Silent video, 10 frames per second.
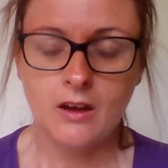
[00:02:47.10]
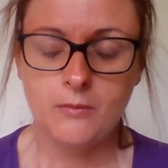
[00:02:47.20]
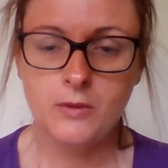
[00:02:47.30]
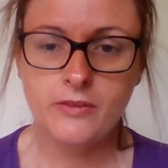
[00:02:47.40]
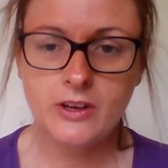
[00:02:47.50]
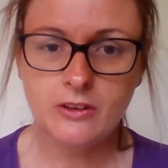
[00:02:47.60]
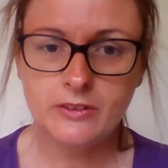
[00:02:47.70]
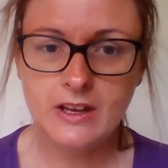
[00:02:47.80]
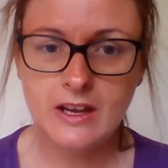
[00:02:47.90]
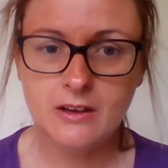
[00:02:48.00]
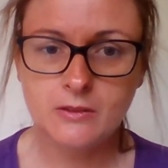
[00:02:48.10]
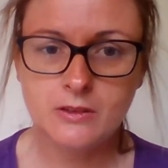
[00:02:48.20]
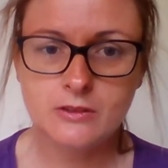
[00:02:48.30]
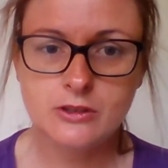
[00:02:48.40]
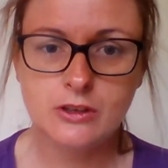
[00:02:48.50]
Moving on now
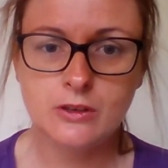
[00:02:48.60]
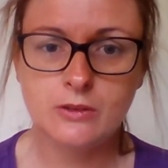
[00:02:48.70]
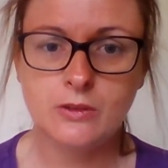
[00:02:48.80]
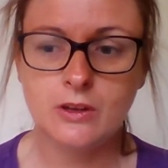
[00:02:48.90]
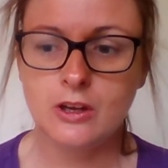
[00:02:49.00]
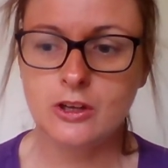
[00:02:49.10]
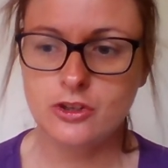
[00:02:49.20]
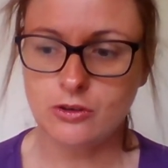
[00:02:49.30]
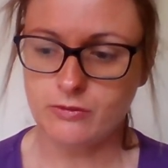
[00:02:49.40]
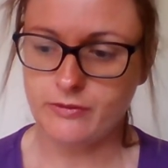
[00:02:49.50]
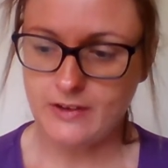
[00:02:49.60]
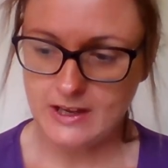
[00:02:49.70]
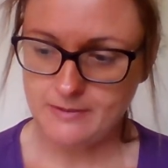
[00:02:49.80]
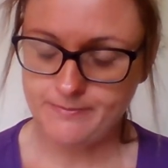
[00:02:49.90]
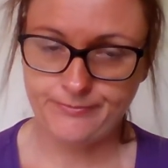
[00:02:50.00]
to
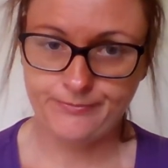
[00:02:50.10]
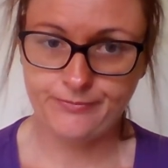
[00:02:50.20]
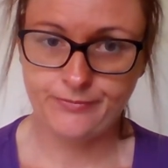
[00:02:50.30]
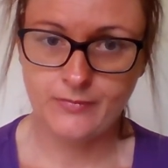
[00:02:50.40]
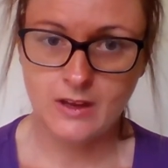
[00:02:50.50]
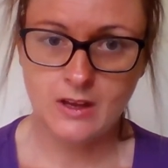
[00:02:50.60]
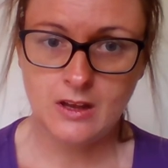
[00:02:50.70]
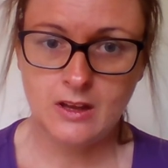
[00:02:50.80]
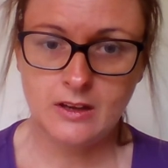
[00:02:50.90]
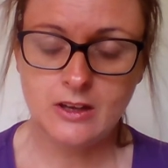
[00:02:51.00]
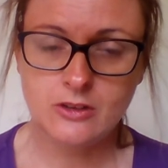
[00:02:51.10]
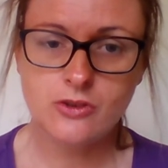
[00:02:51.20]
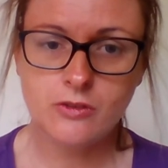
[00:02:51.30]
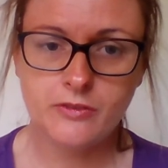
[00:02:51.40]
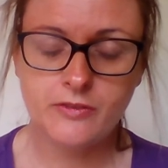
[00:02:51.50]
geography. Now
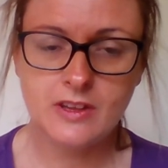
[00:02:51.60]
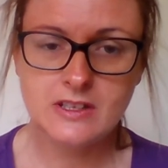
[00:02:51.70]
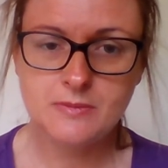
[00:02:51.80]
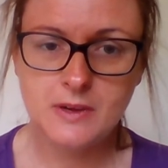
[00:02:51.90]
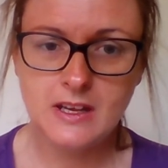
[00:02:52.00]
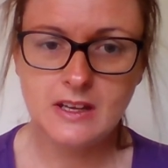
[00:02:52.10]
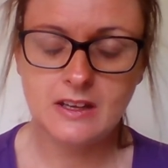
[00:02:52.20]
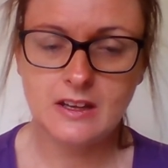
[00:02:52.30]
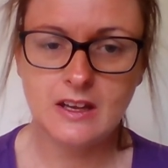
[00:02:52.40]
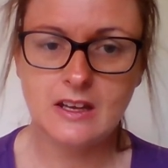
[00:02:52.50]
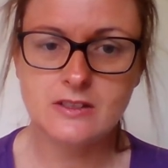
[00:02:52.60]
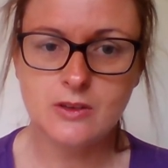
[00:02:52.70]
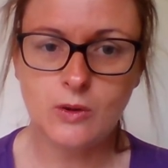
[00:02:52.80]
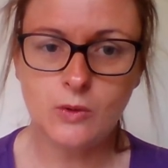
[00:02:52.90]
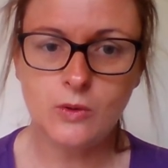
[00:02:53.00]
geography this week, it's
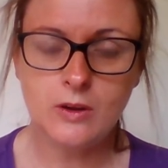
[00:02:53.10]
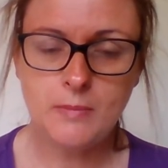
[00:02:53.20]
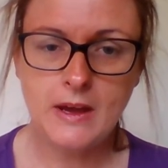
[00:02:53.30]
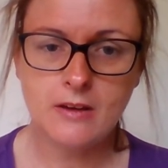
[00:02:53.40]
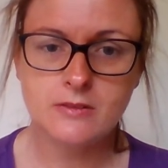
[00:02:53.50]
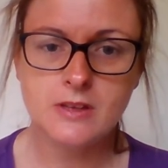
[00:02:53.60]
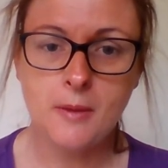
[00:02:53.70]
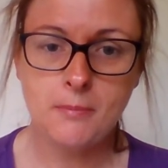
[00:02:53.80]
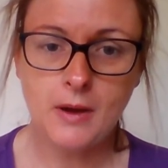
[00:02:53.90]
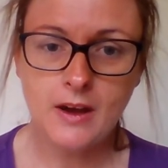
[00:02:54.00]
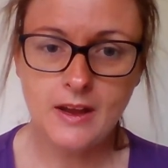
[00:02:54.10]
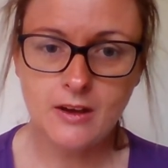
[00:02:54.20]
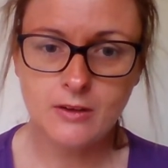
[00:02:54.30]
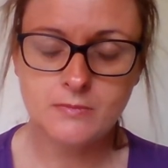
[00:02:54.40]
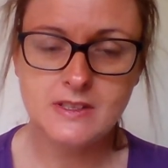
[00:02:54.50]
all about
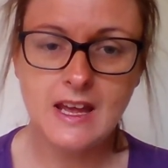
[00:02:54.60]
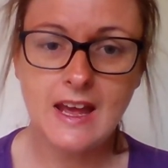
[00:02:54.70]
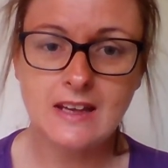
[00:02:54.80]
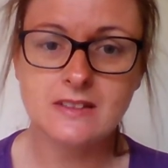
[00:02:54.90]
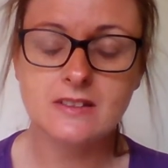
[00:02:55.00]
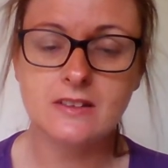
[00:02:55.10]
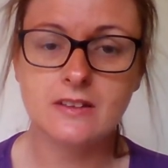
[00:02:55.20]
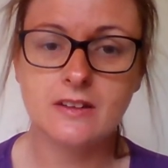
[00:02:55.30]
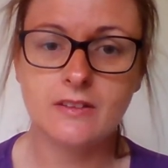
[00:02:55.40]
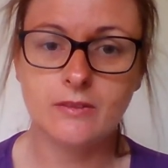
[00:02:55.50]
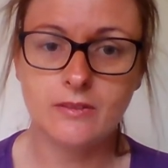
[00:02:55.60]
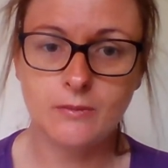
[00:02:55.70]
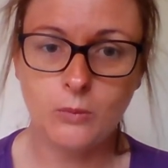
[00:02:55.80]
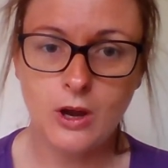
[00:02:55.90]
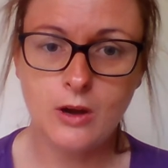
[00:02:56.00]
biomes and
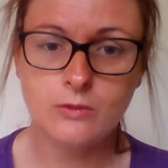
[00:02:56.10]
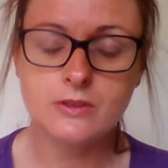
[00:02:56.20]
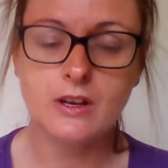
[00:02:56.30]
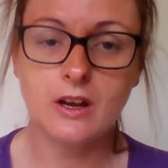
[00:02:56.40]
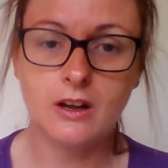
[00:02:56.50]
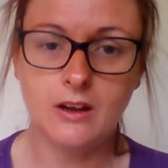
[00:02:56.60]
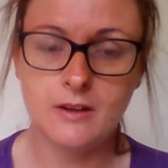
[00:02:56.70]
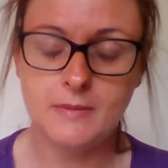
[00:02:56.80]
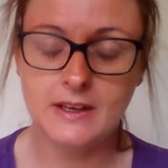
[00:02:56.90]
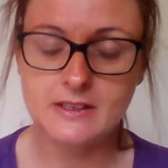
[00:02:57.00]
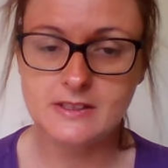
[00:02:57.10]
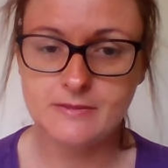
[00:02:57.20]
world climate.